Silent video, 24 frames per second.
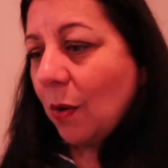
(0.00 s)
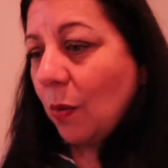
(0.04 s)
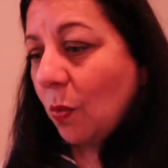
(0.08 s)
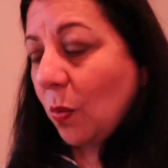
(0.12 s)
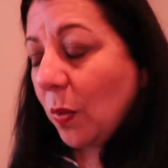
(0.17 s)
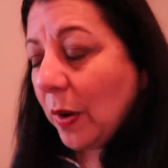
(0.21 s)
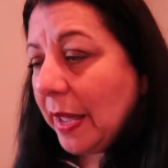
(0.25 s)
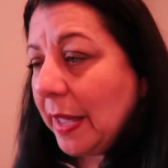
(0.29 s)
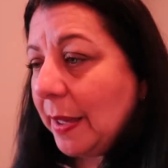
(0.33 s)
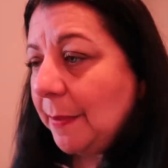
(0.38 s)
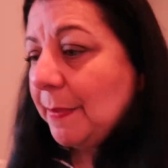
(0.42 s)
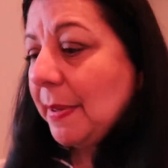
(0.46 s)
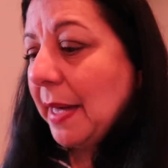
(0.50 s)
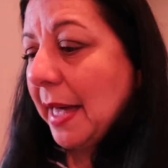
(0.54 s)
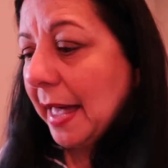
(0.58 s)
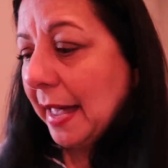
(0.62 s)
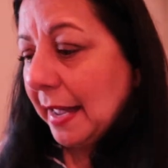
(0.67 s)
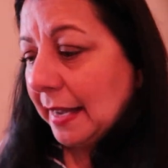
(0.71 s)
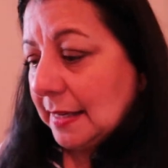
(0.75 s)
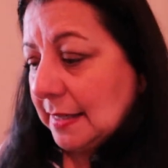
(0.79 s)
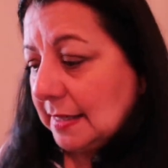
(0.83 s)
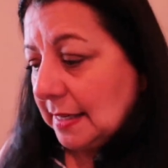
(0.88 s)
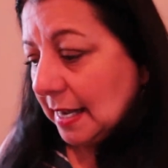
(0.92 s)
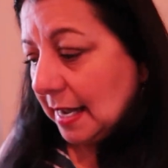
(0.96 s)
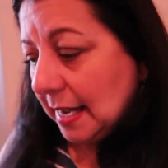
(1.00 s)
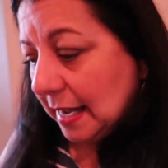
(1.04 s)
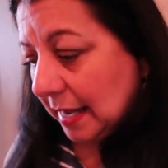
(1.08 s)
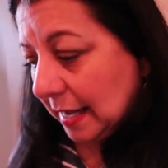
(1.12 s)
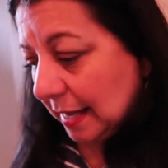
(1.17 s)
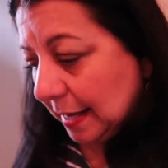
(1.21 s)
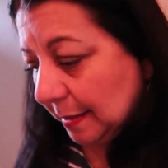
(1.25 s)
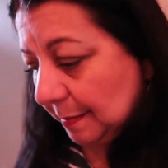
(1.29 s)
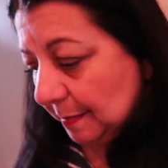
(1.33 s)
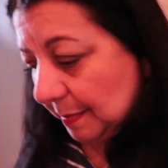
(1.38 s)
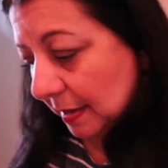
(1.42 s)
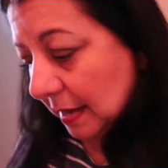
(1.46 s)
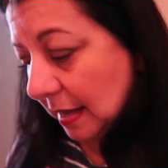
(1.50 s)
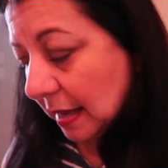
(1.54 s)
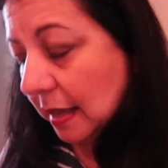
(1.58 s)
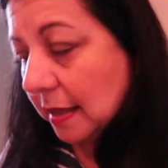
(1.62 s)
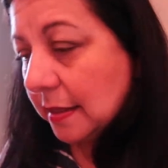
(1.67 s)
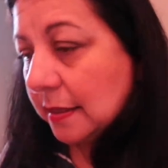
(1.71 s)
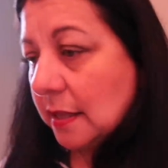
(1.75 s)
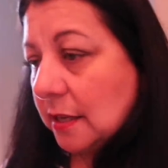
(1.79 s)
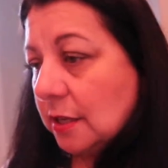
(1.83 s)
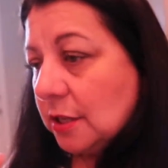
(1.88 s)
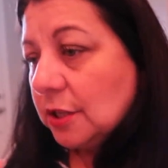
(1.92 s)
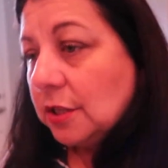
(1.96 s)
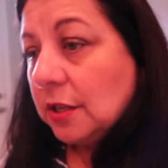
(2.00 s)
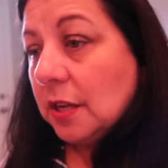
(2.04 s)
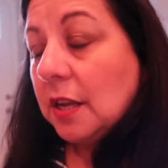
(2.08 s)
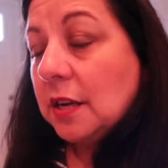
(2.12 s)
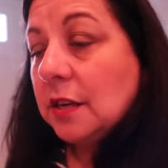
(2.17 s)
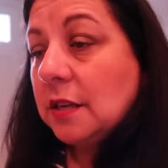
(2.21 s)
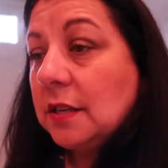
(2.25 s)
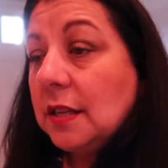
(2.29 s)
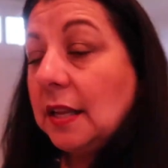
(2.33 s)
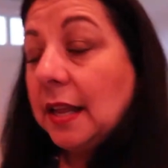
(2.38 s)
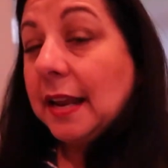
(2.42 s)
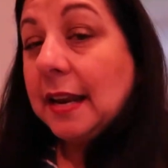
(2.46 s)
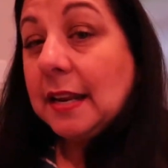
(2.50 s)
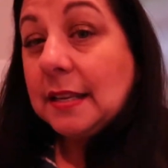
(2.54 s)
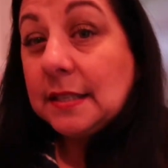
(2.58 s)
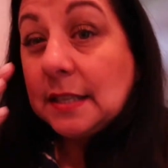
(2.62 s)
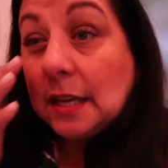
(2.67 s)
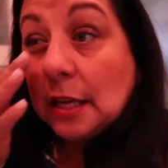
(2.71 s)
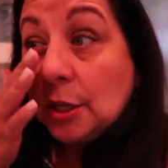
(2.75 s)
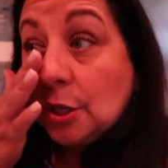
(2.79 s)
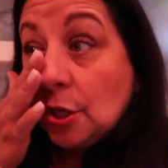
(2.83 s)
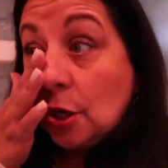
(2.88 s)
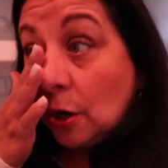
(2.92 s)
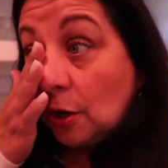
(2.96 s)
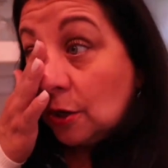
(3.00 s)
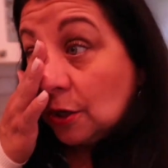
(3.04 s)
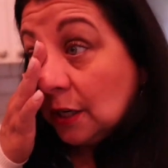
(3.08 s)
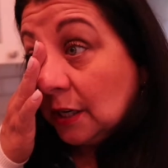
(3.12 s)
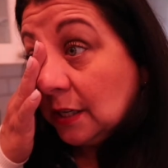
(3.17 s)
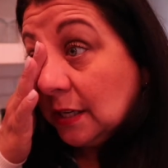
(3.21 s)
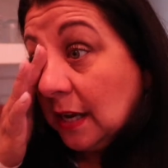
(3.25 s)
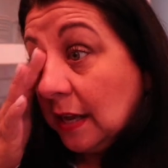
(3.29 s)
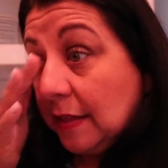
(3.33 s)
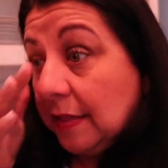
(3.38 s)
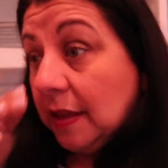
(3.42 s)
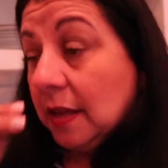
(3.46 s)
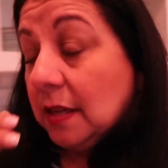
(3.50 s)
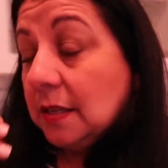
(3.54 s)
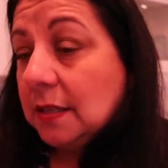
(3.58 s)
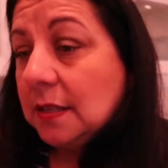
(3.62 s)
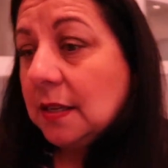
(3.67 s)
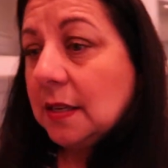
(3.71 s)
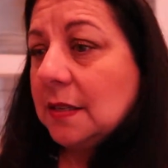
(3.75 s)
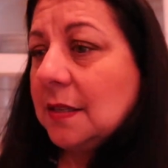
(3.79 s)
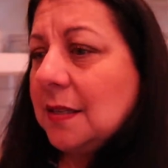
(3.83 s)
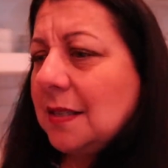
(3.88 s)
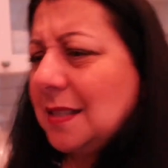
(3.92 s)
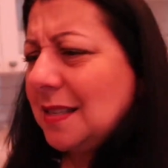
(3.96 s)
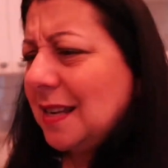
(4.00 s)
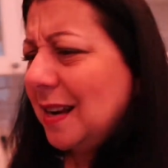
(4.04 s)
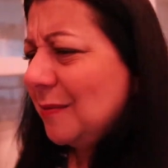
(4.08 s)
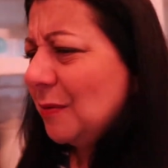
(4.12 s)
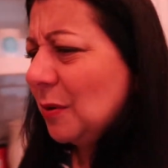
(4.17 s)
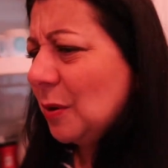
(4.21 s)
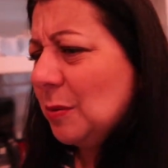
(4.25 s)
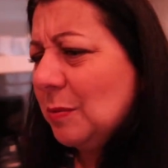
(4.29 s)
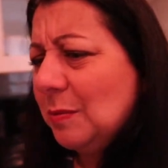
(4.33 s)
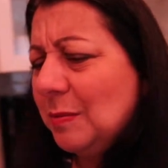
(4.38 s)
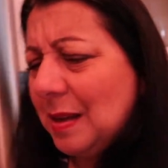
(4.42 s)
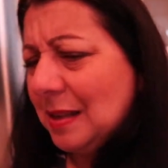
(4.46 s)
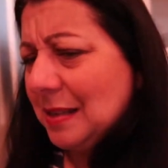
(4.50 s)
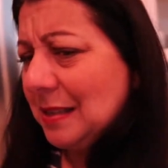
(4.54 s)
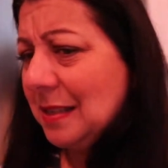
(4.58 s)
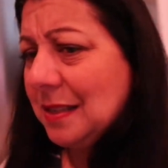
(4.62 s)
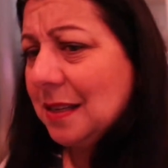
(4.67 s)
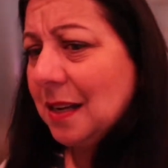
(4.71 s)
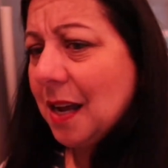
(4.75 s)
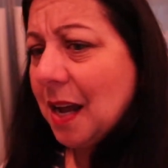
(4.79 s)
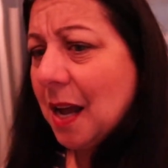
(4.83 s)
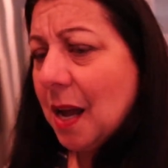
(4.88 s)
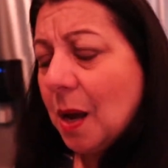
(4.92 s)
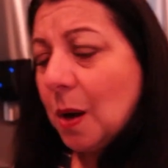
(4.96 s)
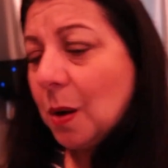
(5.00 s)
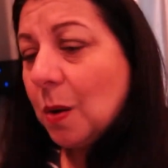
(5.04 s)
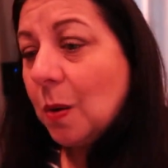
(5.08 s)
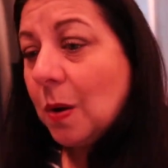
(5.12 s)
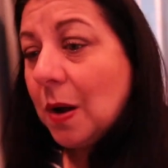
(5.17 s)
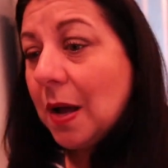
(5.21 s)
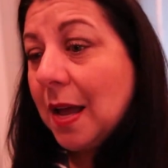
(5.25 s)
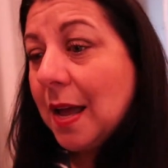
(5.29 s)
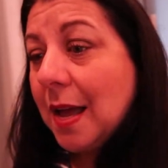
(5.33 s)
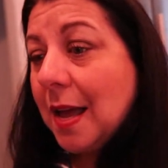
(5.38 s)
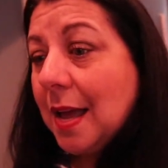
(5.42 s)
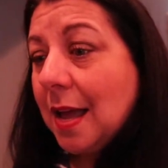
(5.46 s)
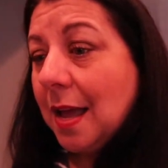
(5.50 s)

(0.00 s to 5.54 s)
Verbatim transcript: We packed up. The, the ladies at church had done this several months ago.